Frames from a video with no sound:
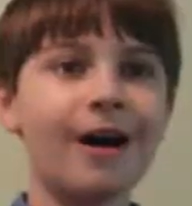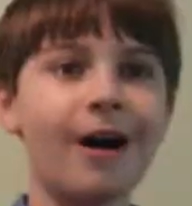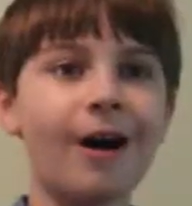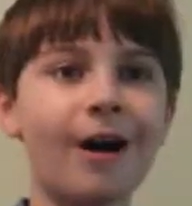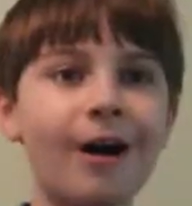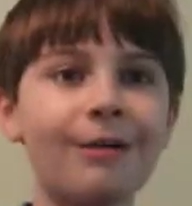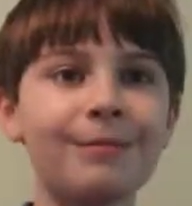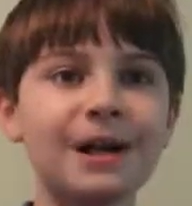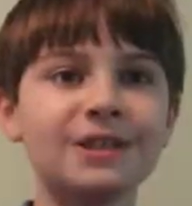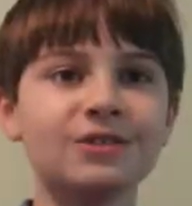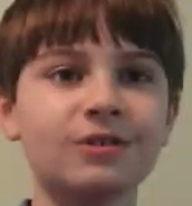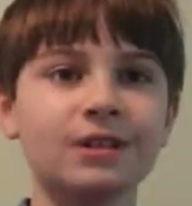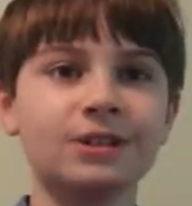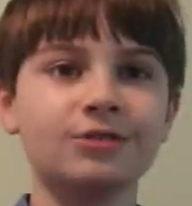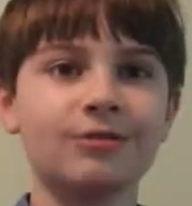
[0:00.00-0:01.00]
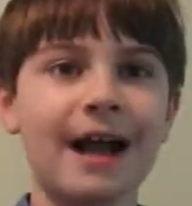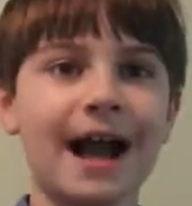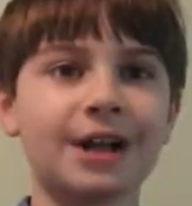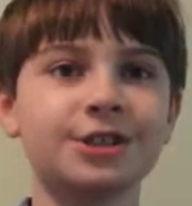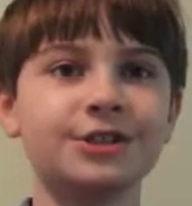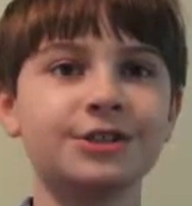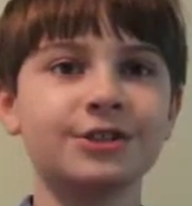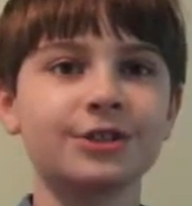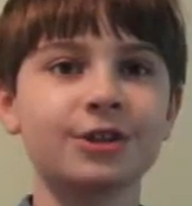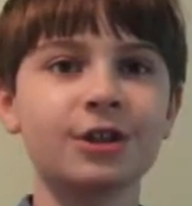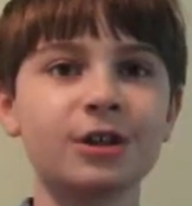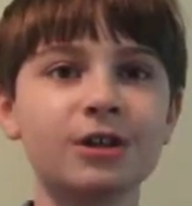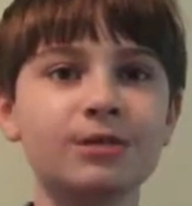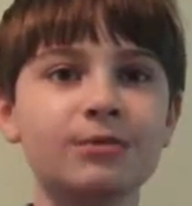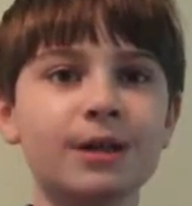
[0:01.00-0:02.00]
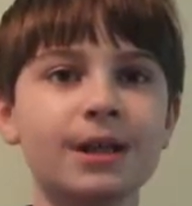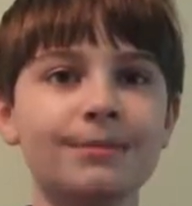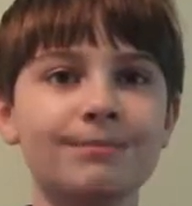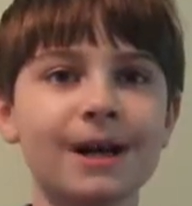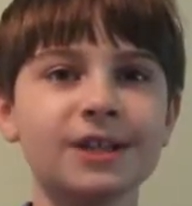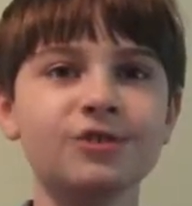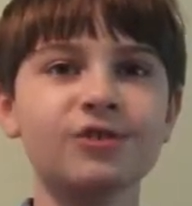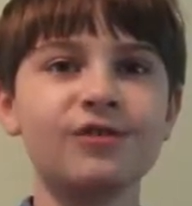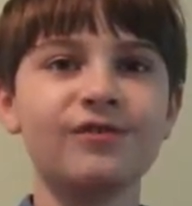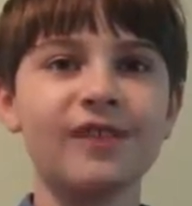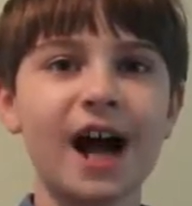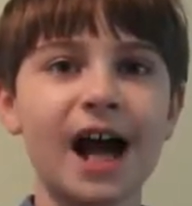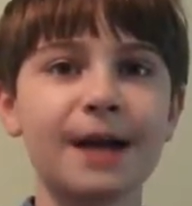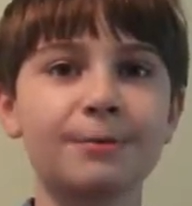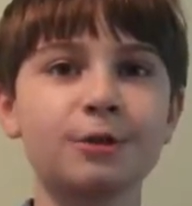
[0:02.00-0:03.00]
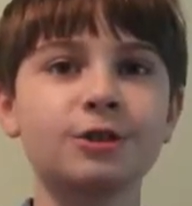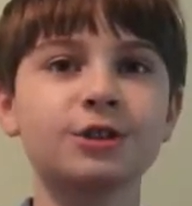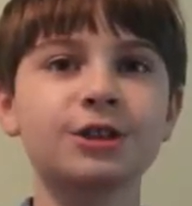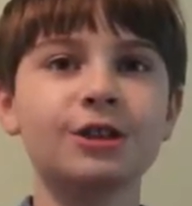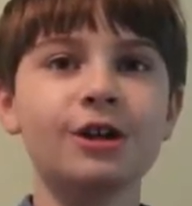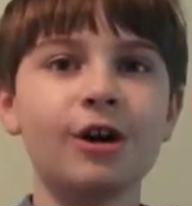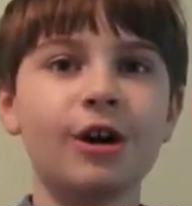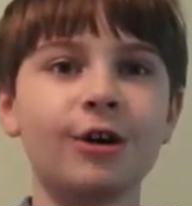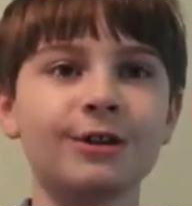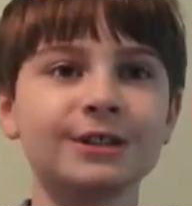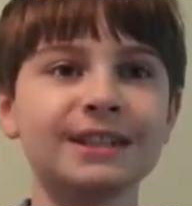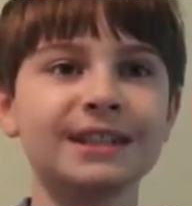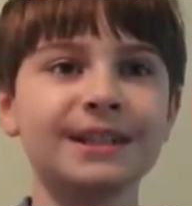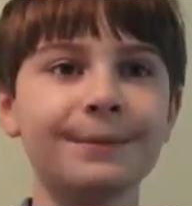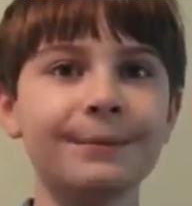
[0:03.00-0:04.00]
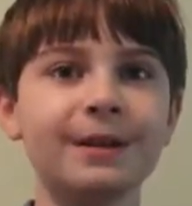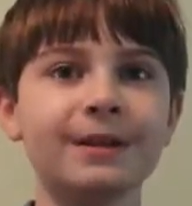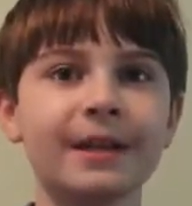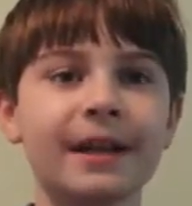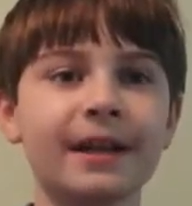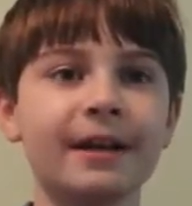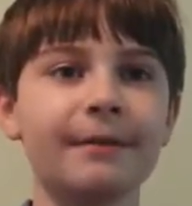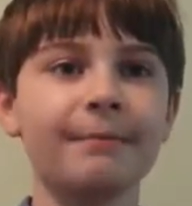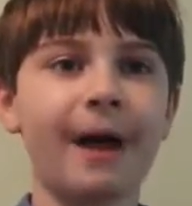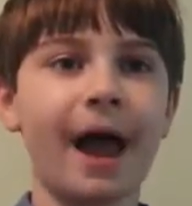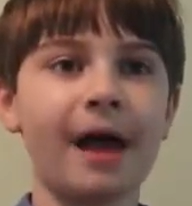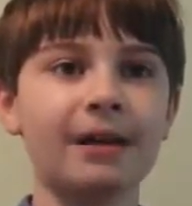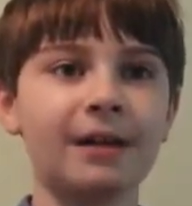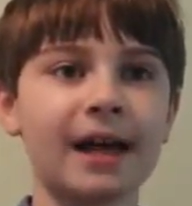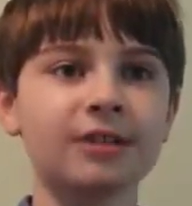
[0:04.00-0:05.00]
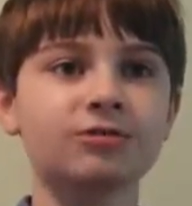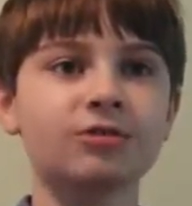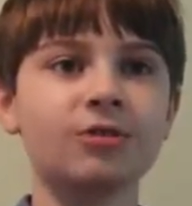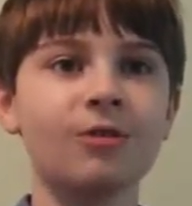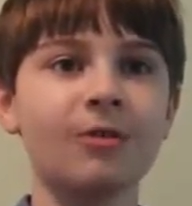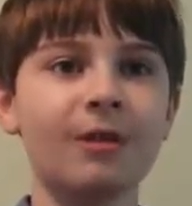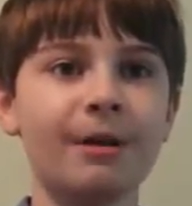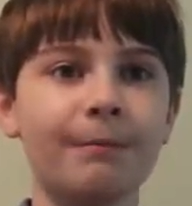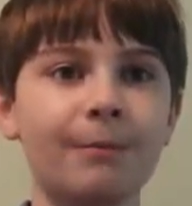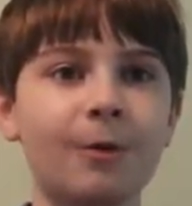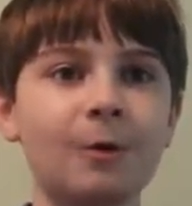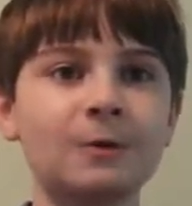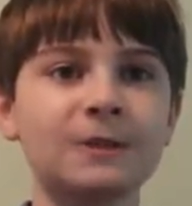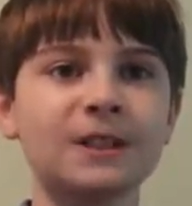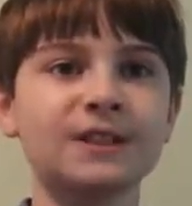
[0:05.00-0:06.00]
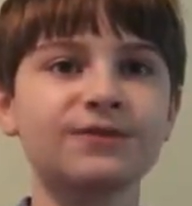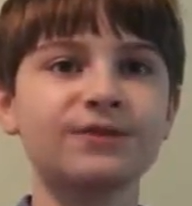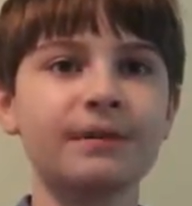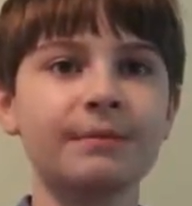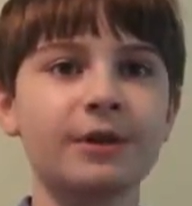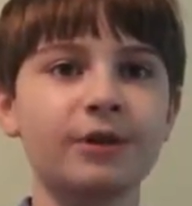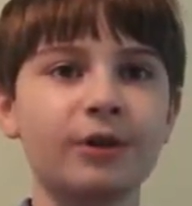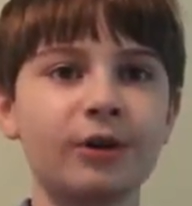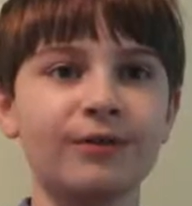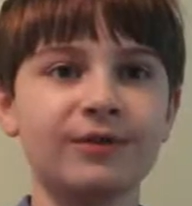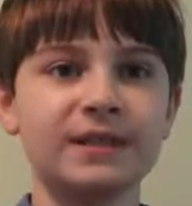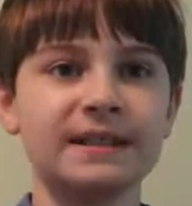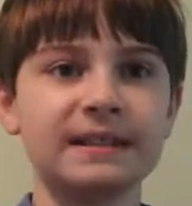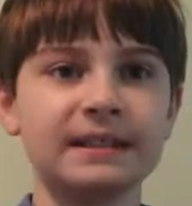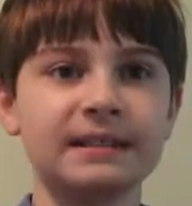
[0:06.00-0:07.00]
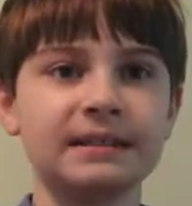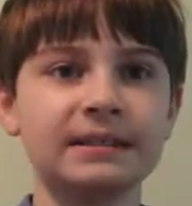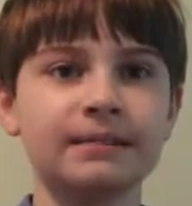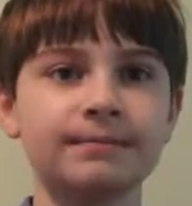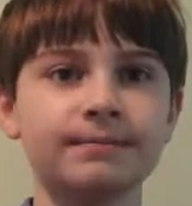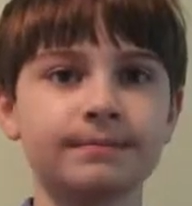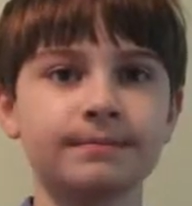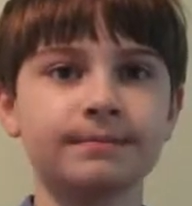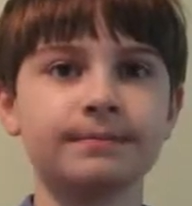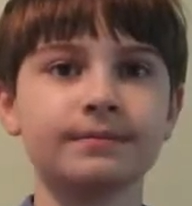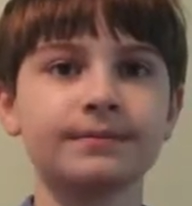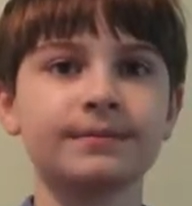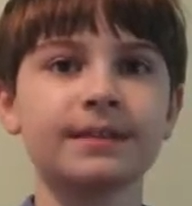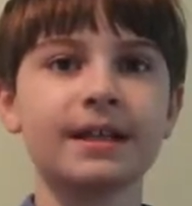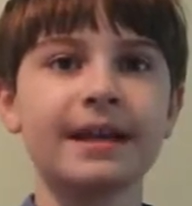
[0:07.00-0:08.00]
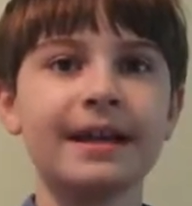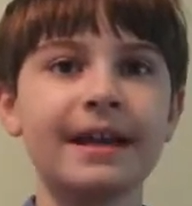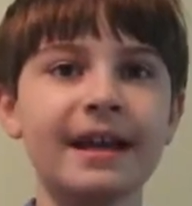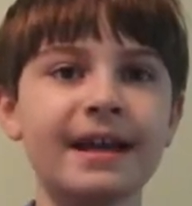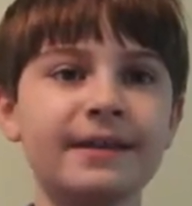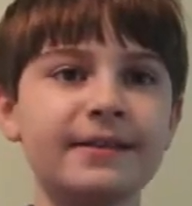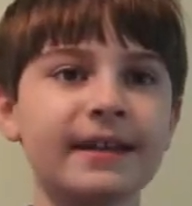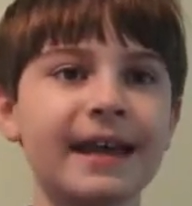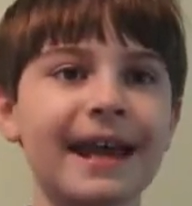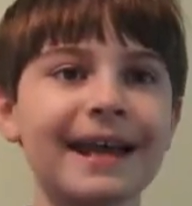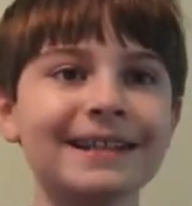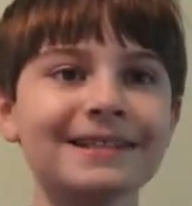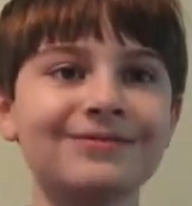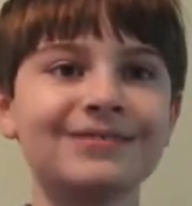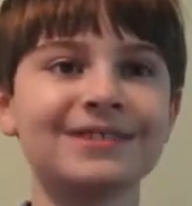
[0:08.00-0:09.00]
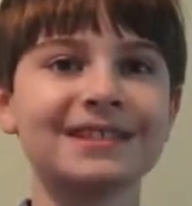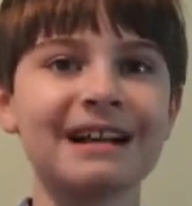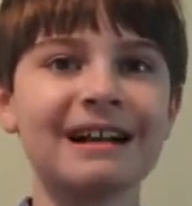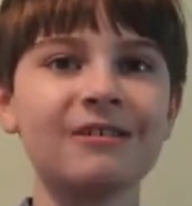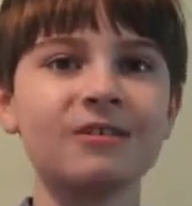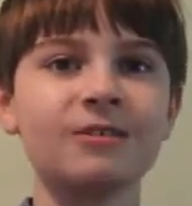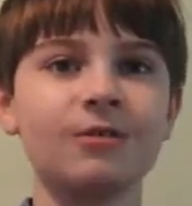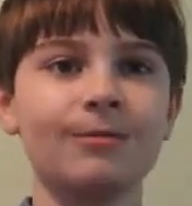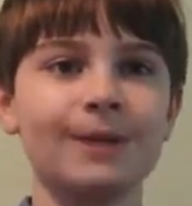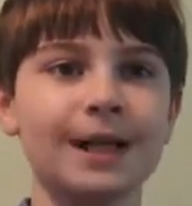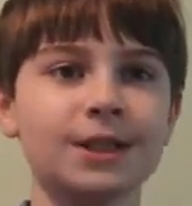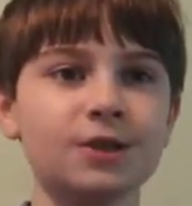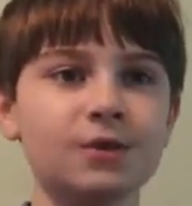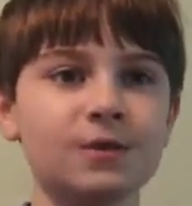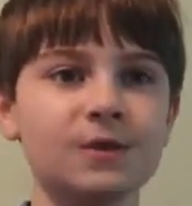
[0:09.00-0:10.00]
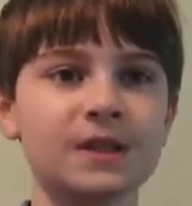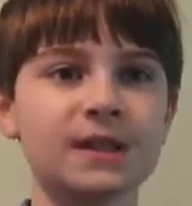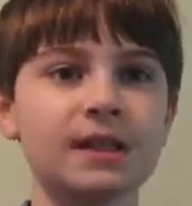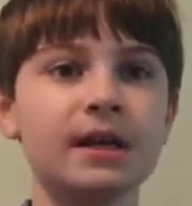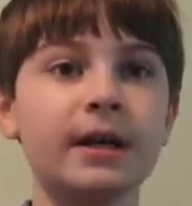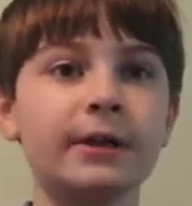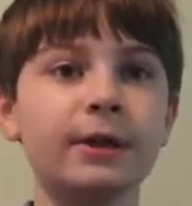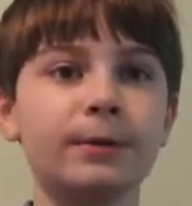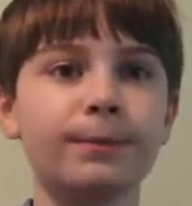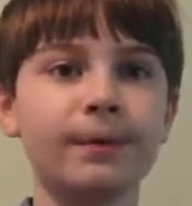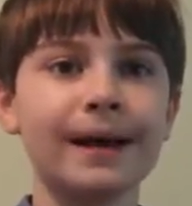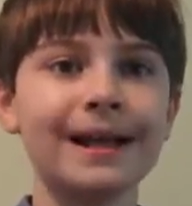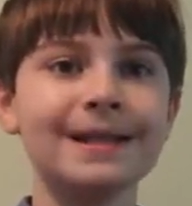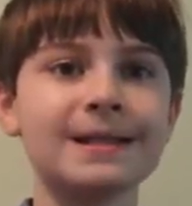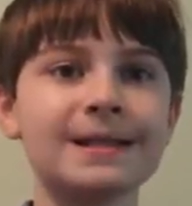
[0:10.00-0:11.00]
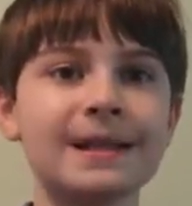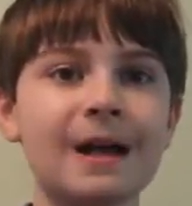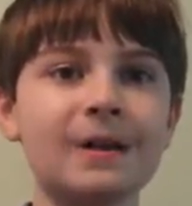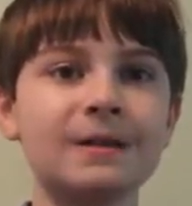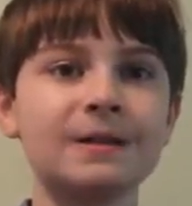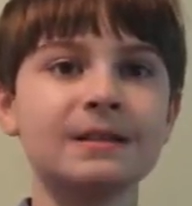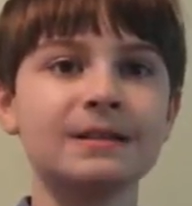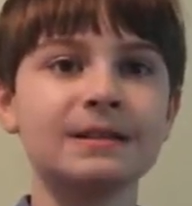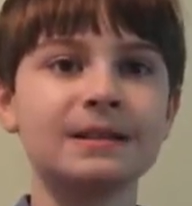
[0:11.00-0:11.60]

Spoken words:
All muscle contractions occur when muscle fibers are stimulated by electrical impulses from the nervous system. In the case of skeletal muscles, your brain sends